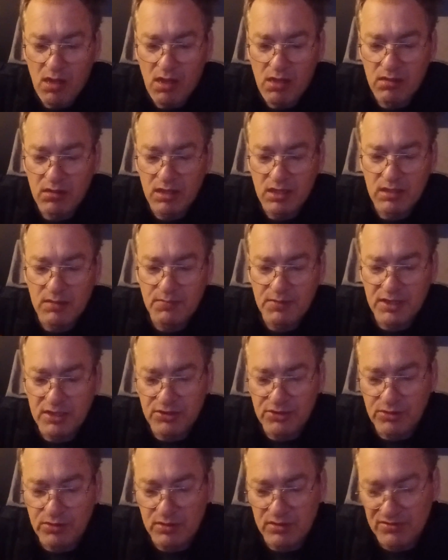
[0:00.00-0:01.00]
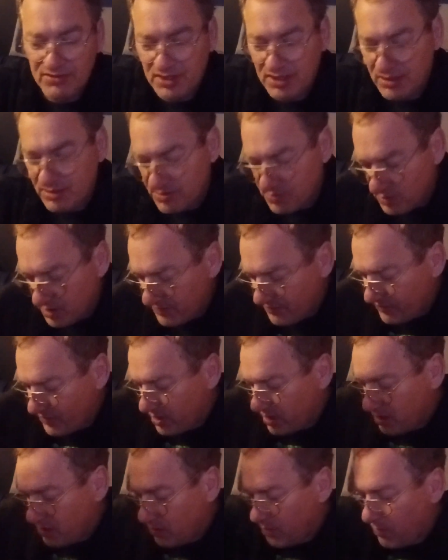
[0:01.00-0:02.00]
A little bit of noodles. Here's one for
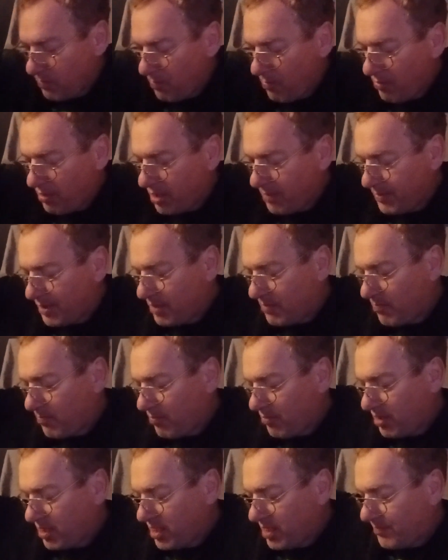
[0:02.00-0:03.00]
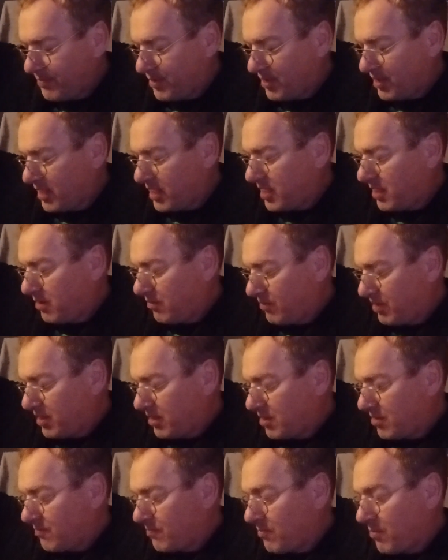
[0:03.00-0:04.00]
you. Come here. Get up here and get it. Right
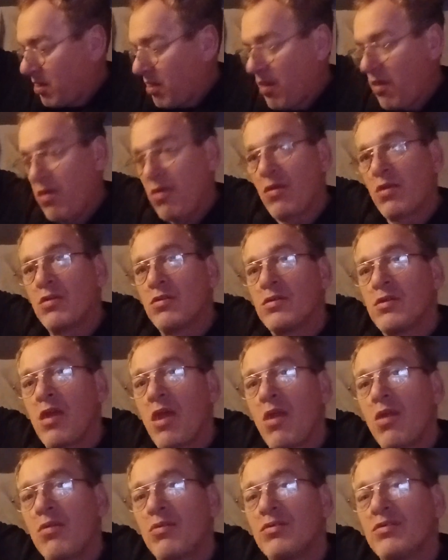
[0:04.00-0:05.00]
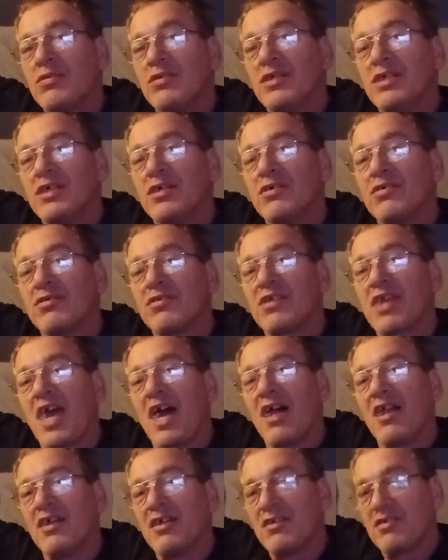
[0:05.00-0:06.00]
here. There's
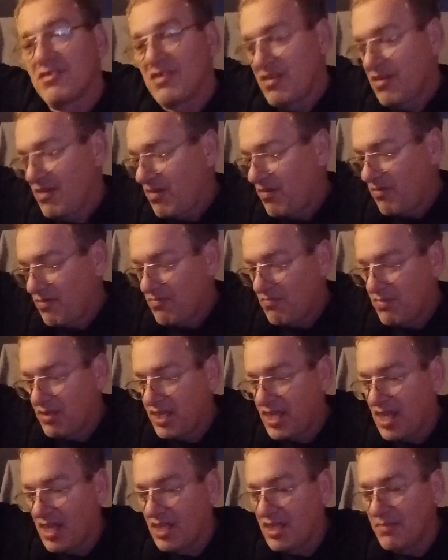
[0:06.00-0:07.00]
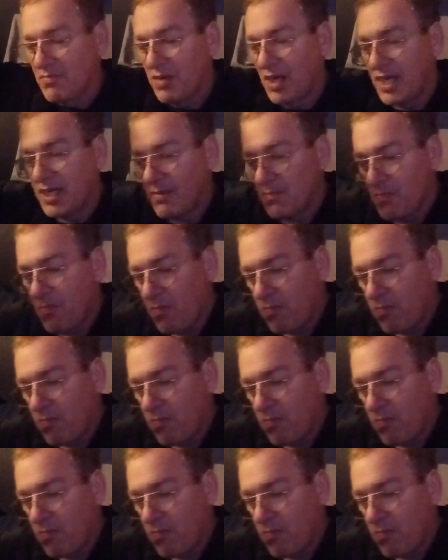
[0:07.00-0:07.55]
Gally's. Gally a bite.